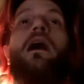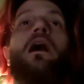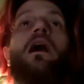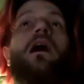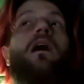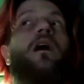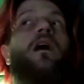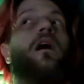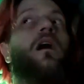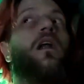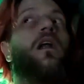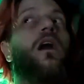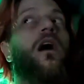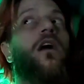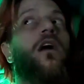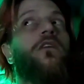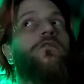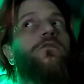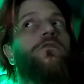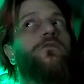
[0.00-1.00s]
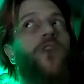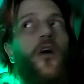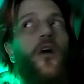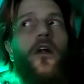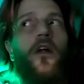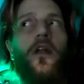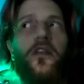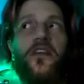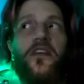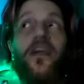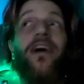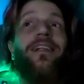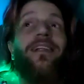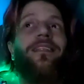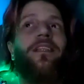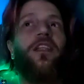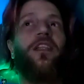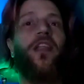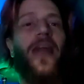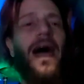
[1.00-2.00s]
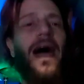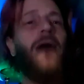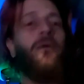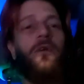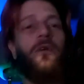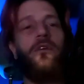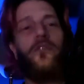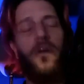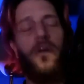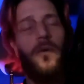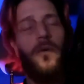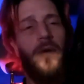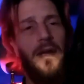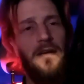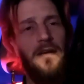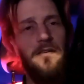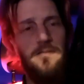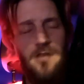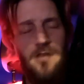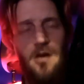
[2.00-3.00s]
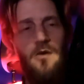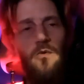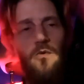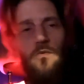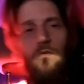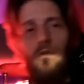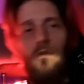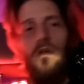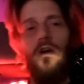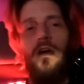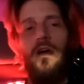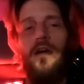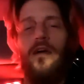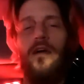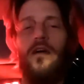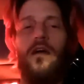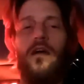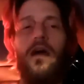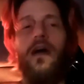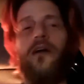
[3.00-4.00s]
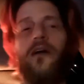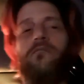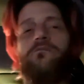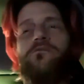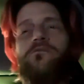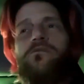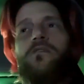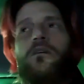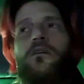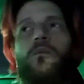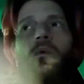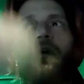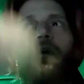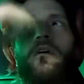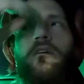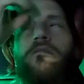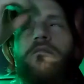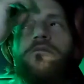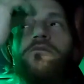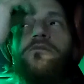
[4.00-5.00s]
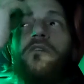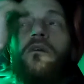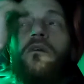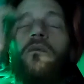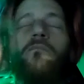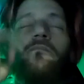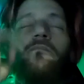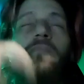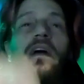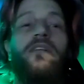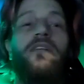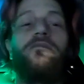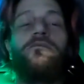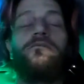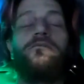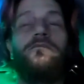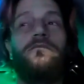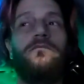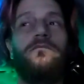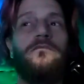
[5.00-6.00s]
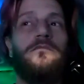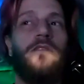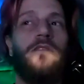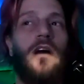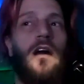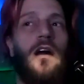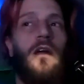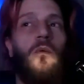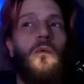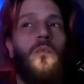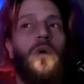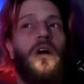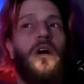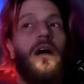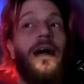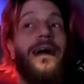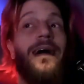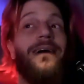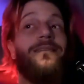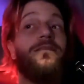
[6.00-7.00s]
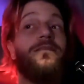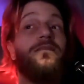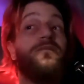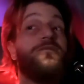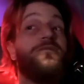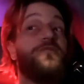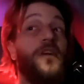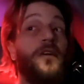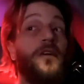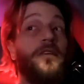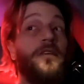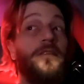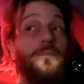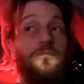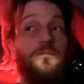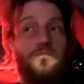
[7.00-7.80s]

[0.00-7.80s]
And I started to get louder doing so, like, as it went on. So that's kind of where I got stuck.